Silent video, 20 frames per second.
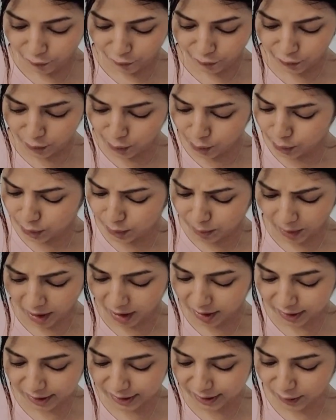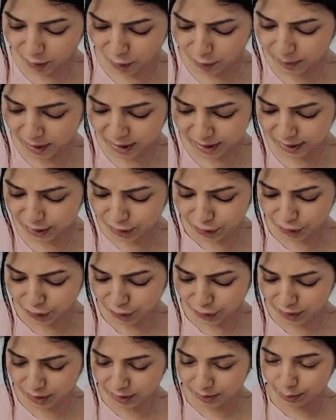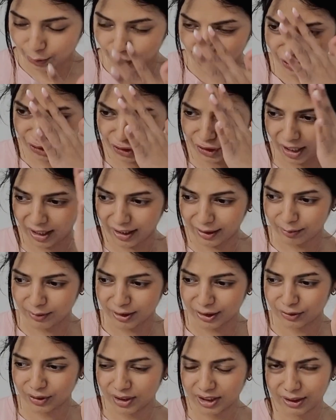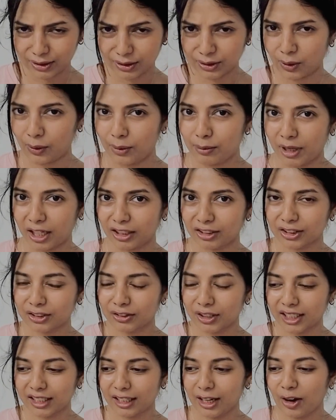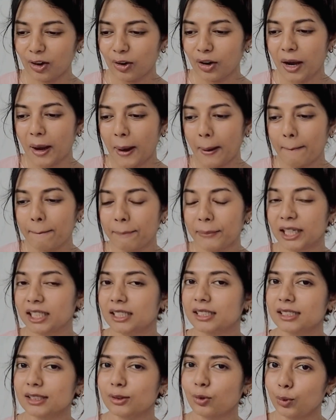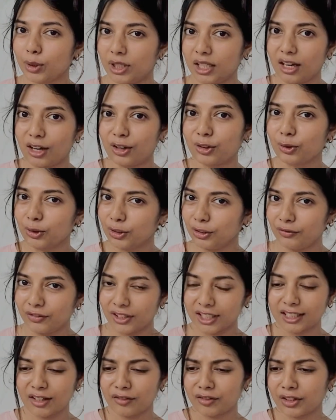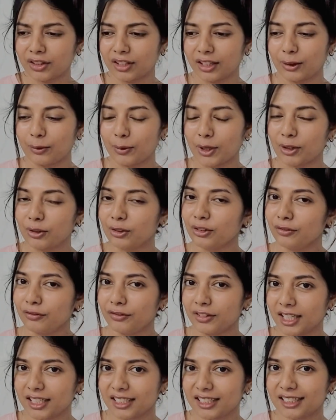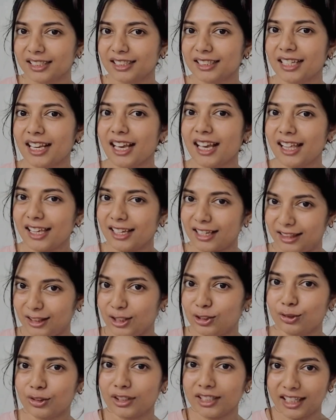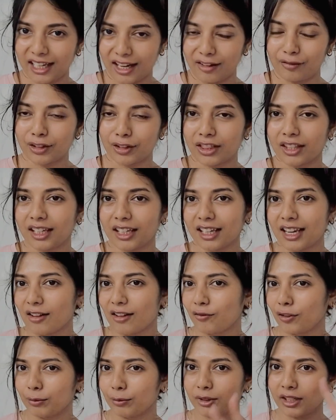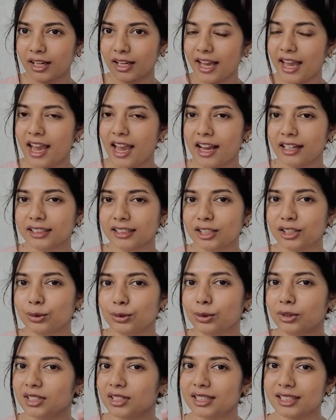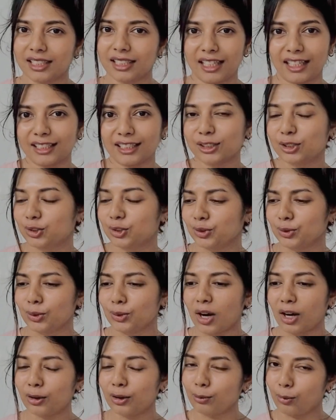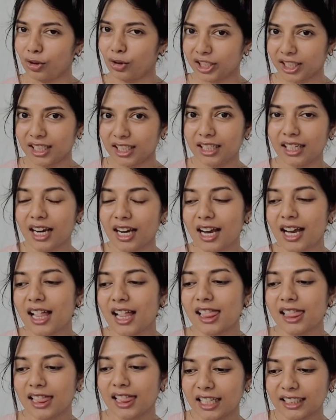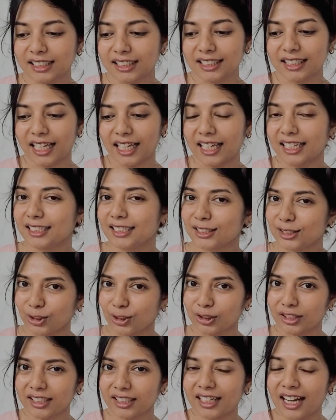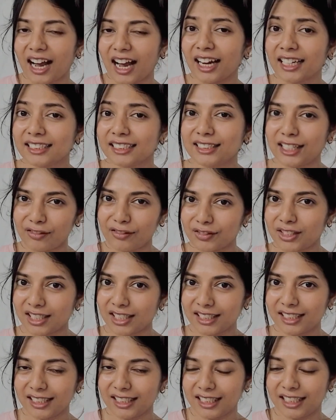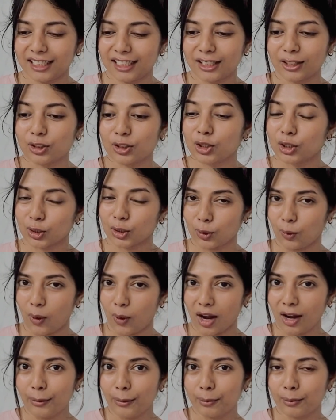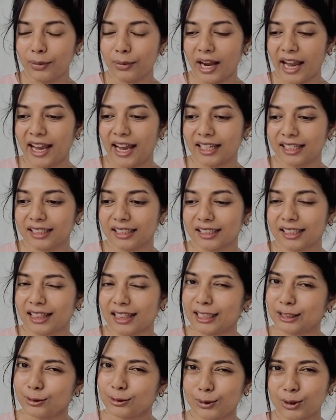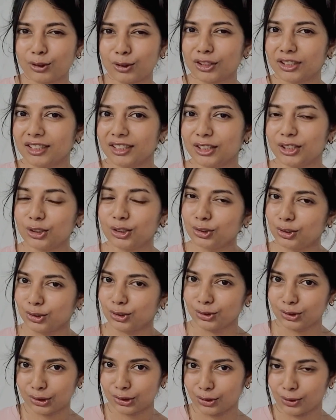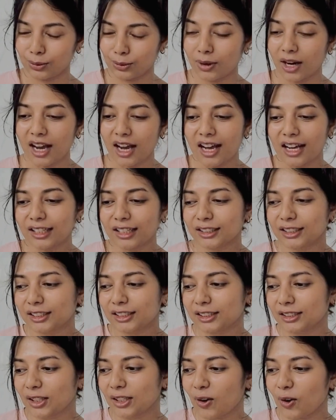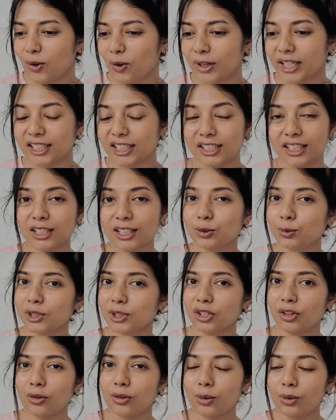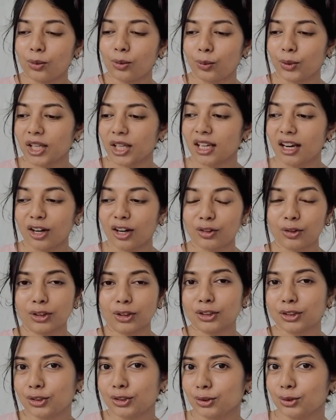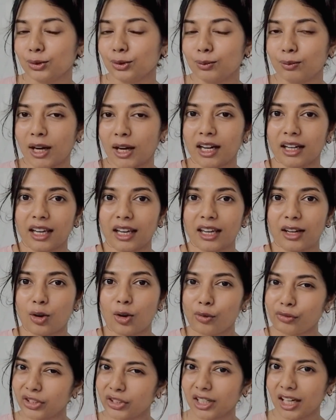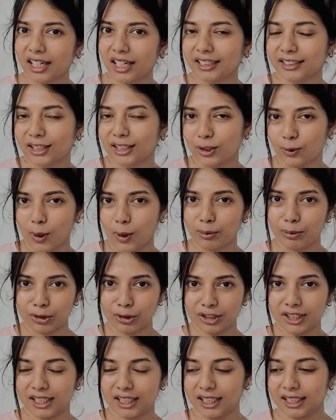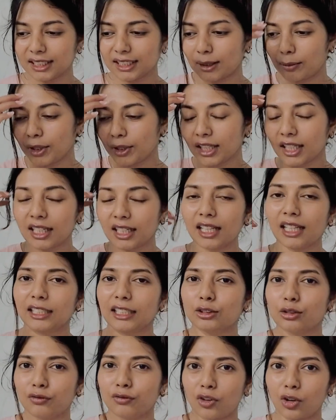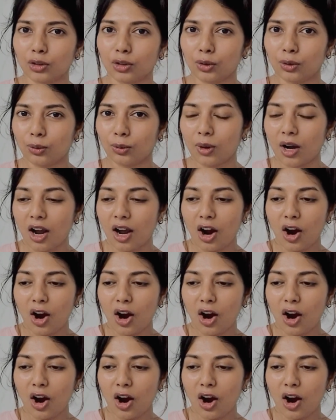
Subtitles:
food marks on my t-shirt, which I'm literally so embarrassed right now. But we are going to fix everything. We're going to fix literally everything from the hair to the skin to our body. Let's get it started. I definitely need a glow up, and let's be real, you do too. So in today's video, we are going to do my overnight glow up routine, something that I like to follow